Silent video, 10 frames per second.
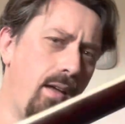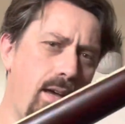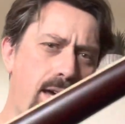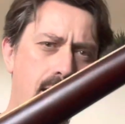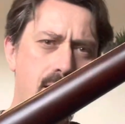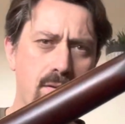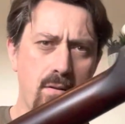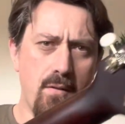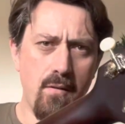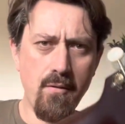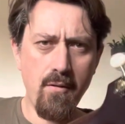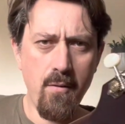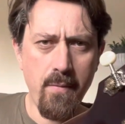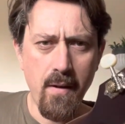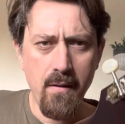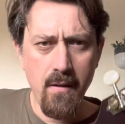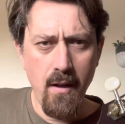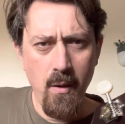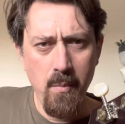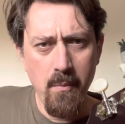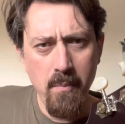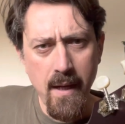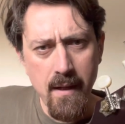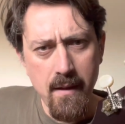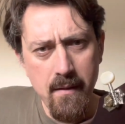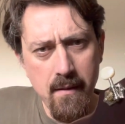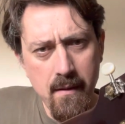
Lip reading: It has Grover open back